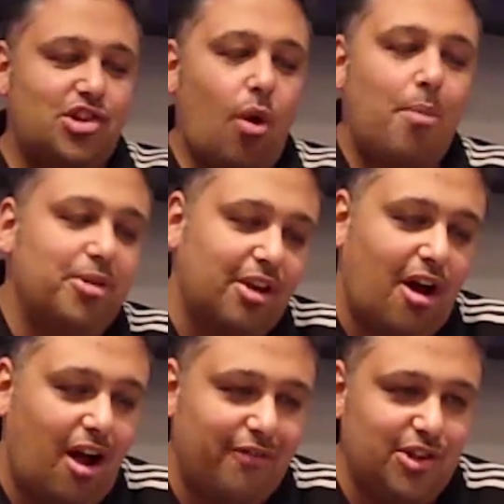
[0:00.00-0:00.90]
I show up at
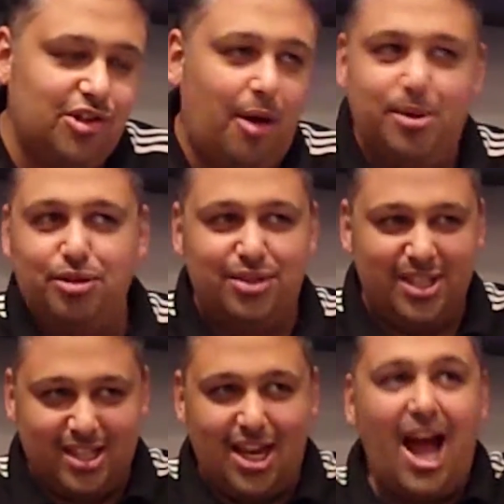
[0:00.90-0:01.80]
the coffee shop and there's
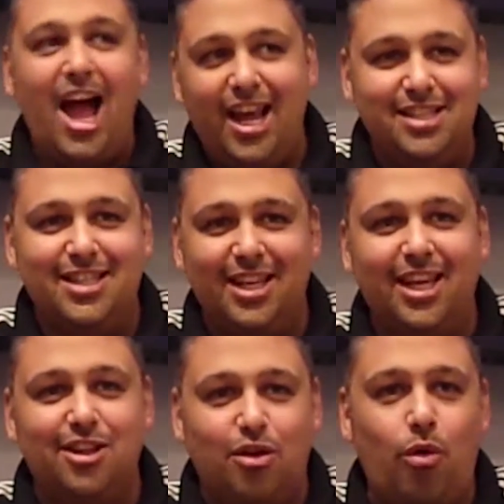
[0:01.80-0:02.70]
this guy
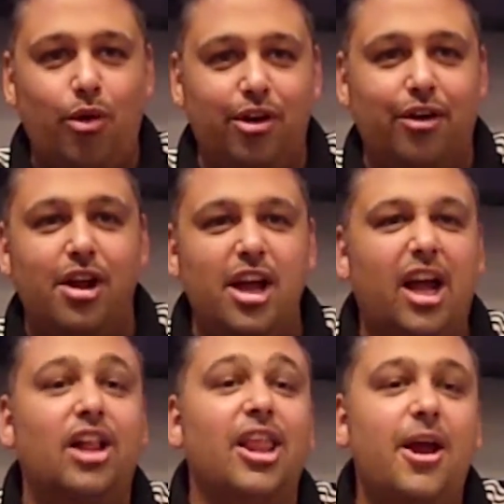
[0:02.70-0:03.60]
sitting in the corner
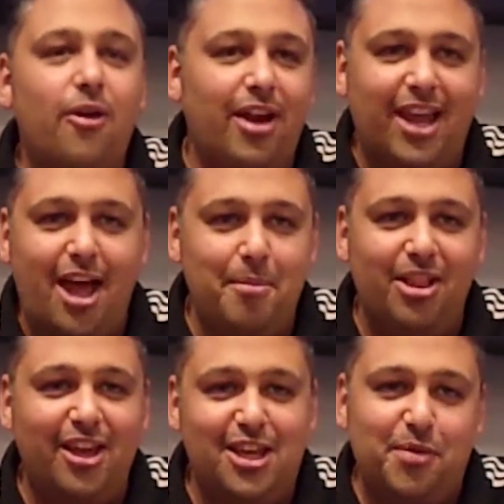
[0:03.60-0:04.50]
glaring at
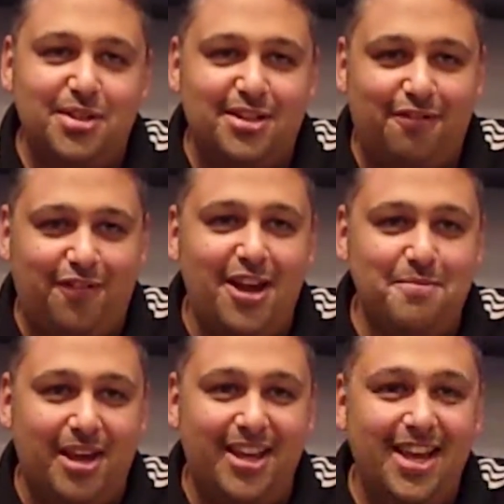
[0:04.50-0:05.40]
me like he wants to
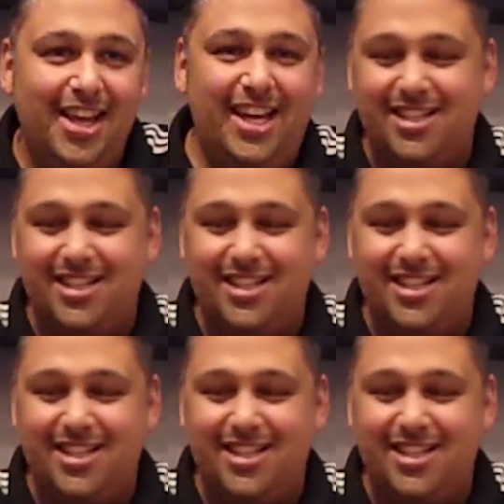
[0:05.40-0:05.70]
fight me.